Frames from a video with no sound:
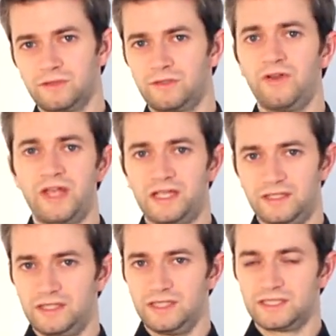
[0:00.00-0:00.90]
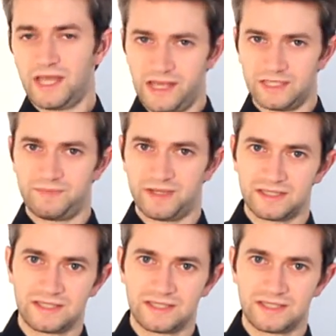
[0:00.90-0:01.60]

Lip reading: create these aspects,